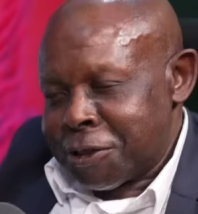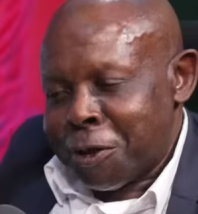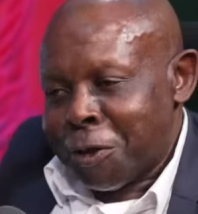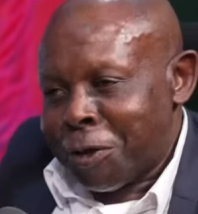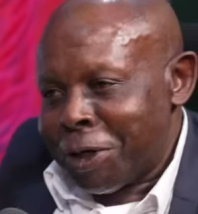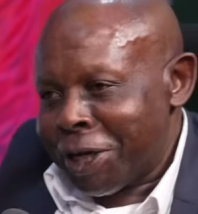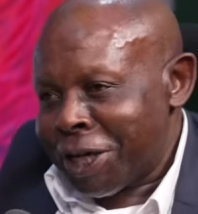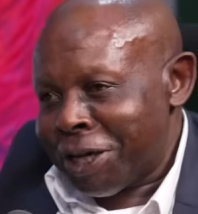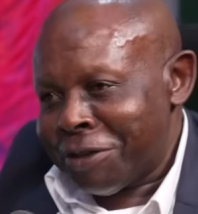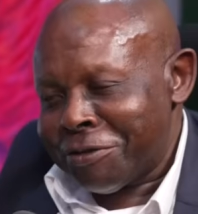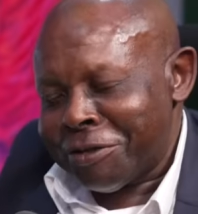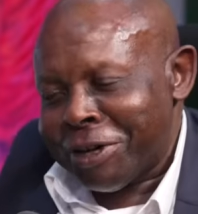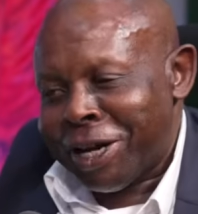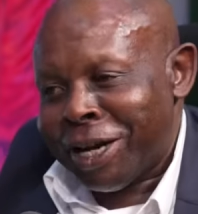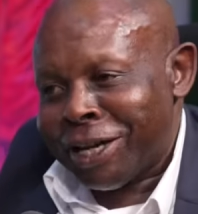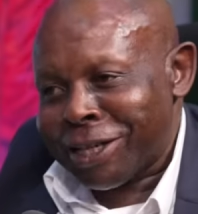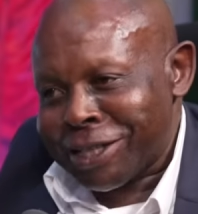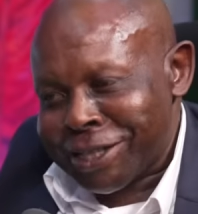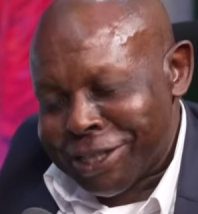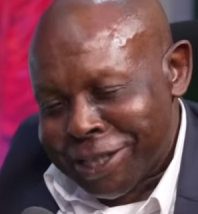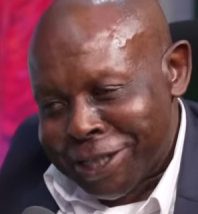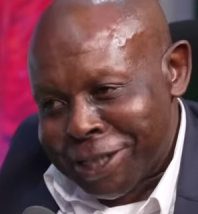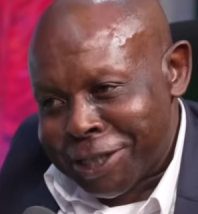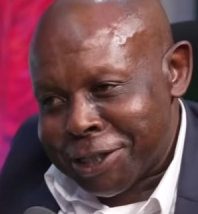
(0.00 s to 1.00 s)
don't have
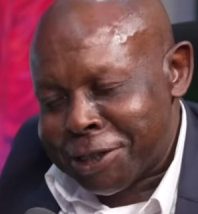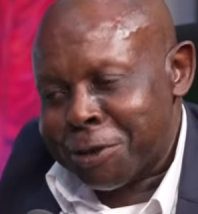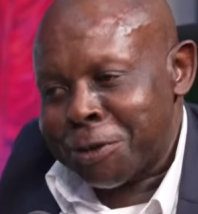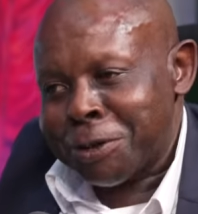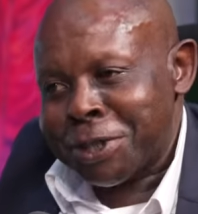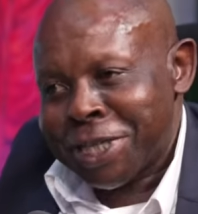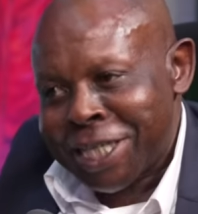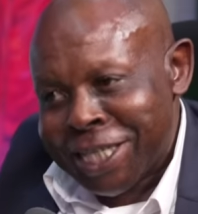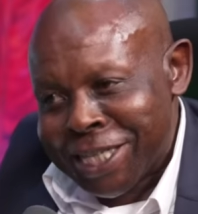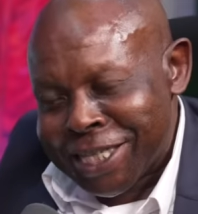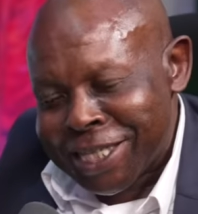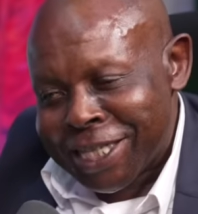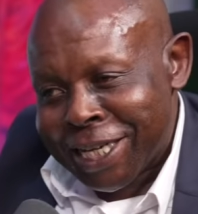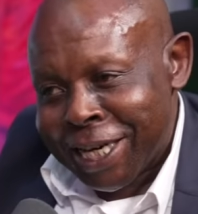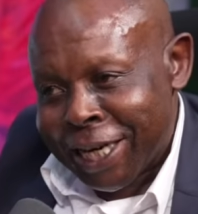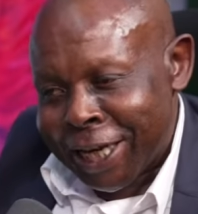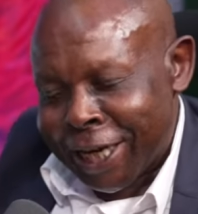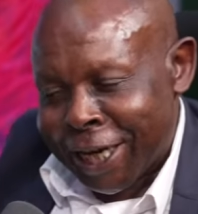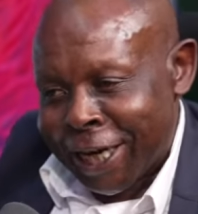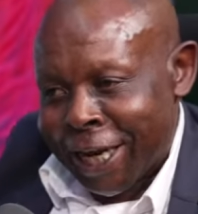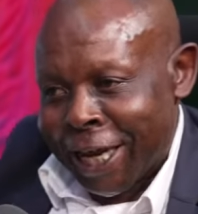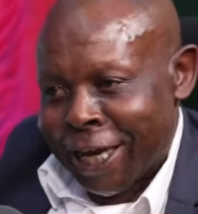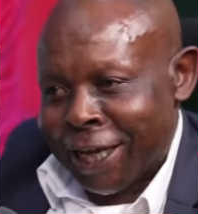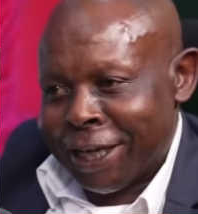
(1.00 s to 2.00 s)
access to
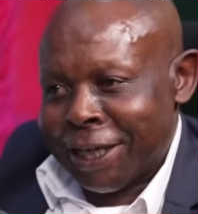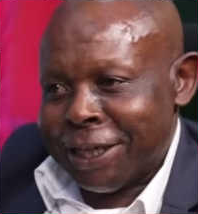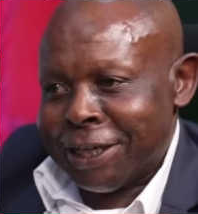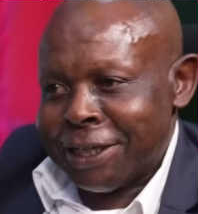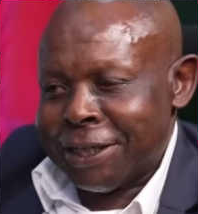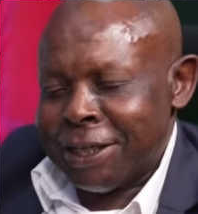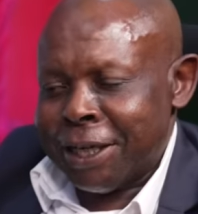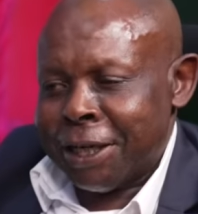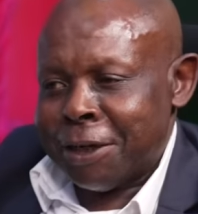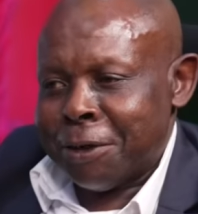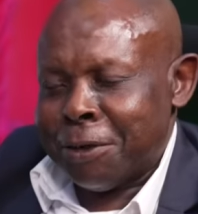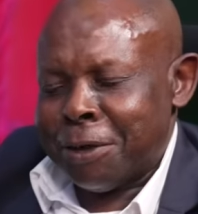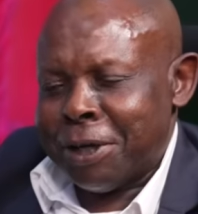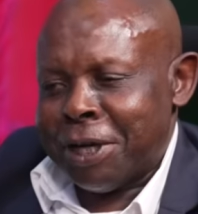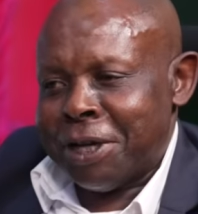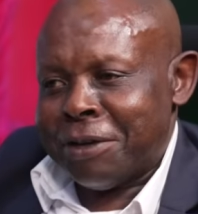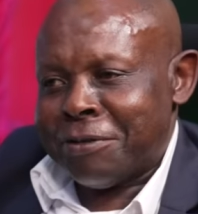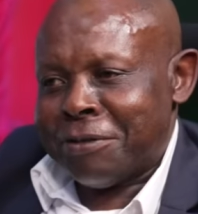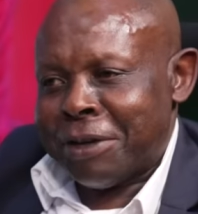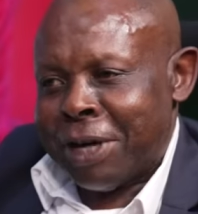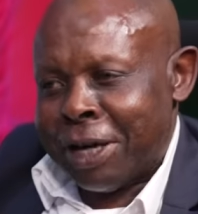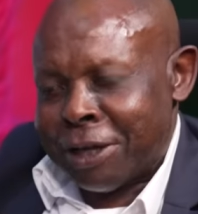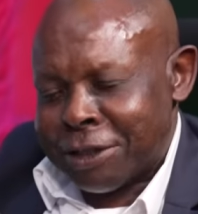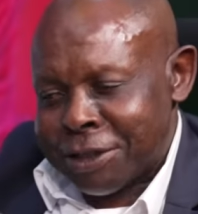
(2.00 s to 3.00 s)
decent land, they don't
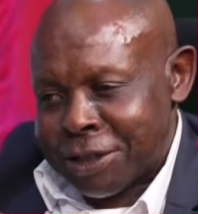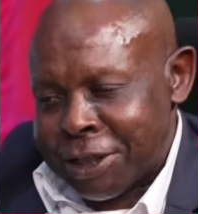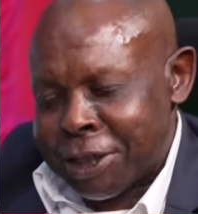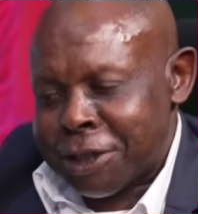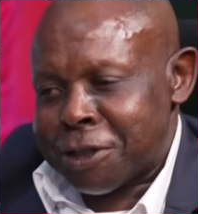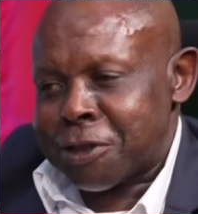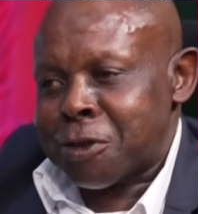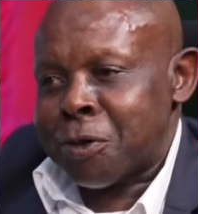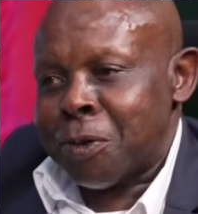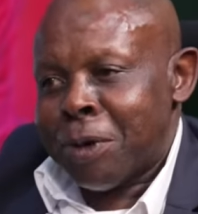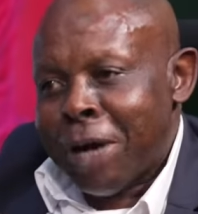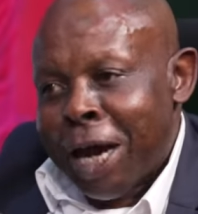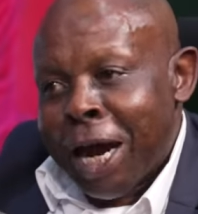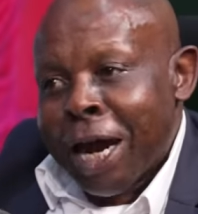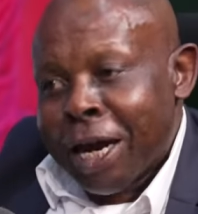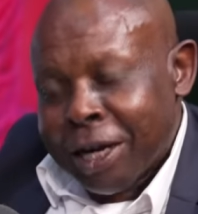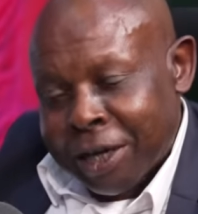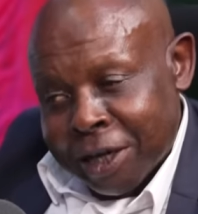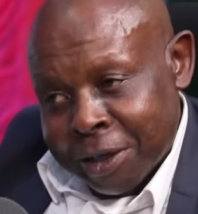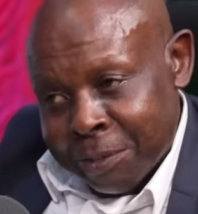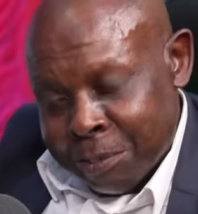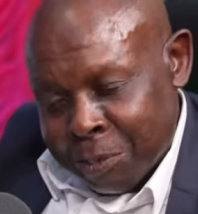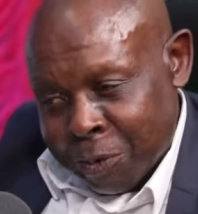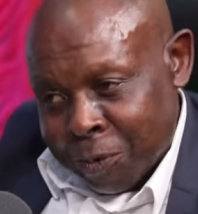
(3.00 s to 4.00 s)
have access to
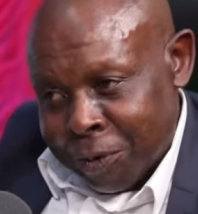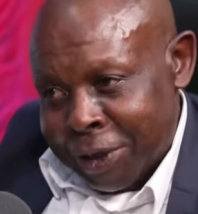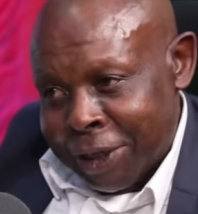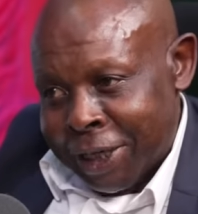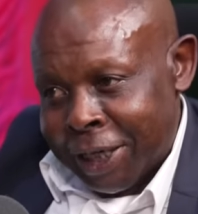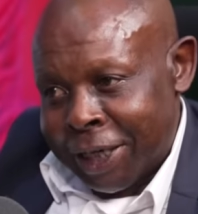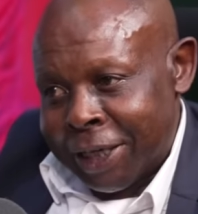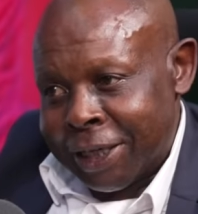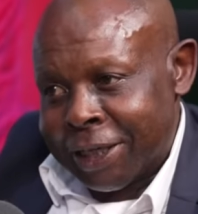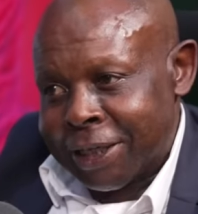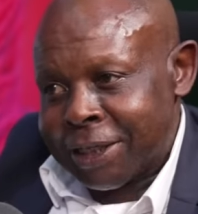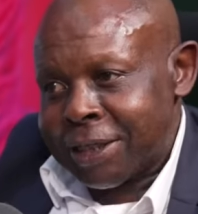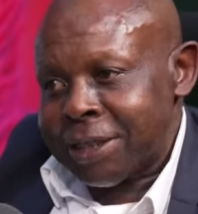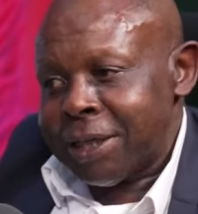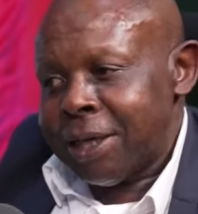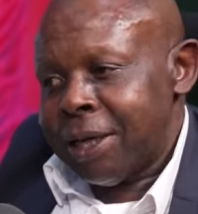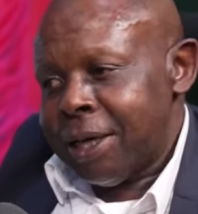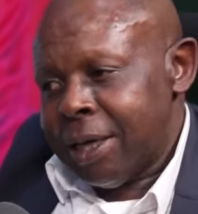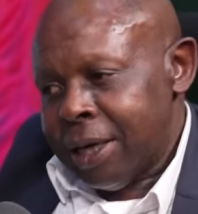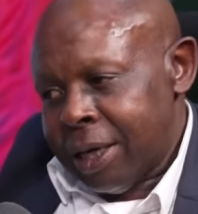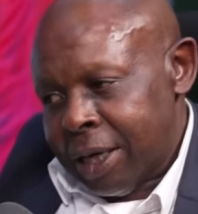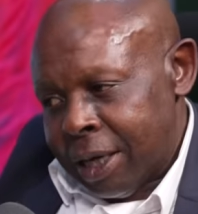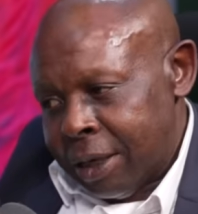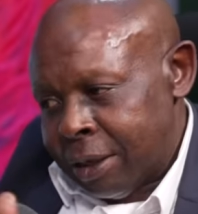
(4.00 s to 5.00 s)
arable land.
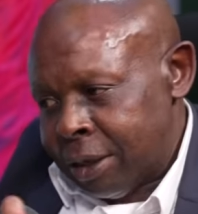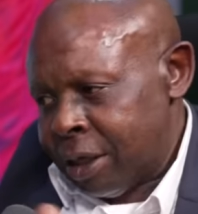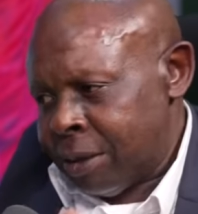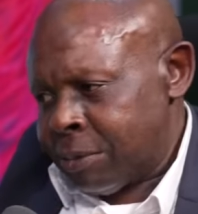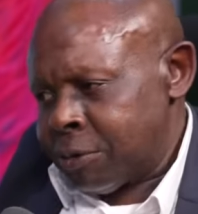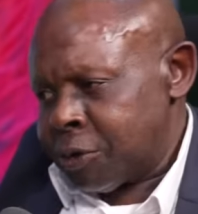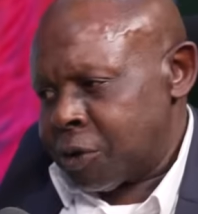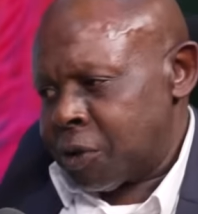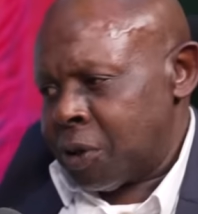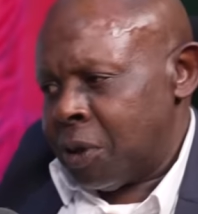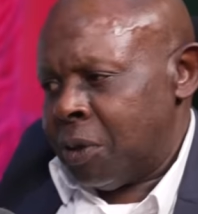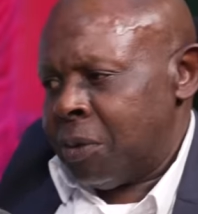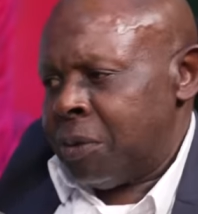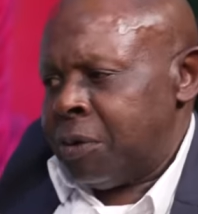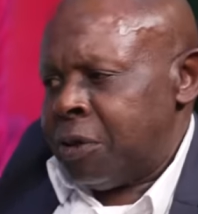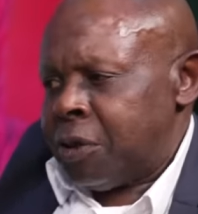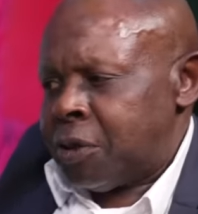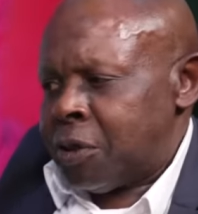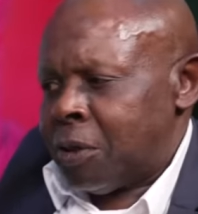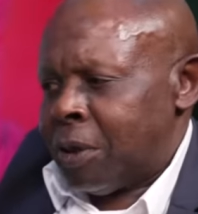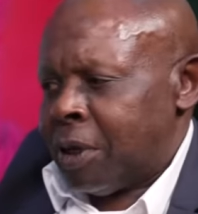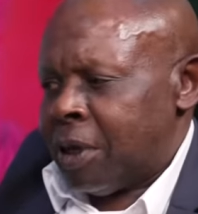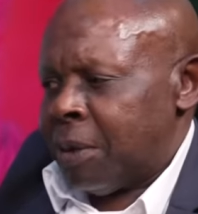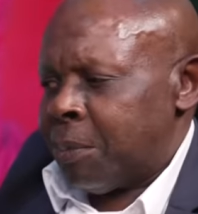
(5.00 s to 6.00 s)
And I'm sure we'll
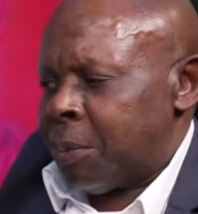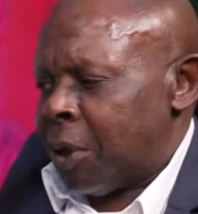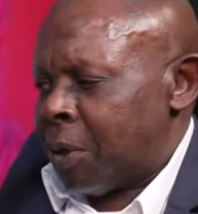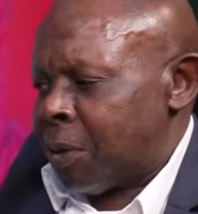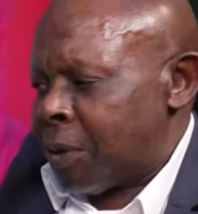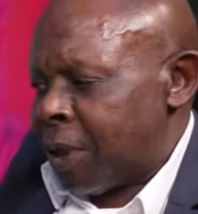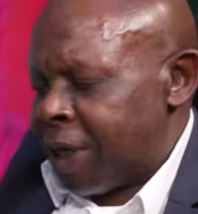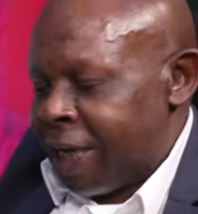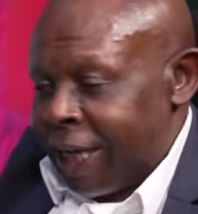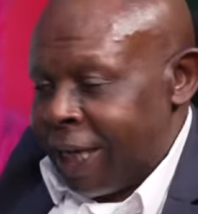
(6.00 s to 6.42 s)
talk about